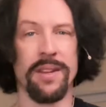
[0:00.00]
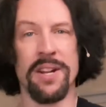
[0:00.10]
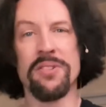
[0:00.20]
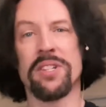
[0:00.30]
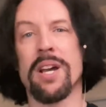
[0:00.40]

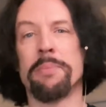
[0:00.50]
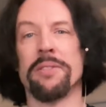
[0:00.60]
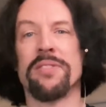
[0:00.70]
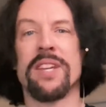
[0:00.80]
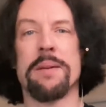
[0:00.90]
Here's a couple
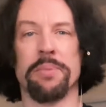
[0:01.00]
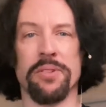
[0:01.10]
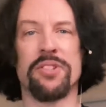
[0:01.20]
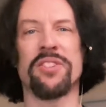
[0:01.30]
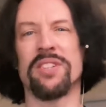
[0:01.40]
of
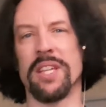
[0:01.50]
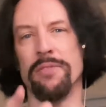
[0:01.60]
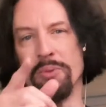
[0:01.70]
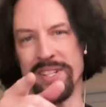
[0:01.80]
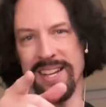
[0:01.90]
samples just to give
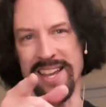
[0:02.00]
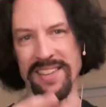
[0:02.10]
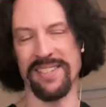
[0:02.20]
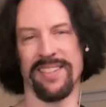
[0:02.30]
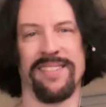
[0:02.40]
you a
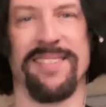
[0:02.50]
taste.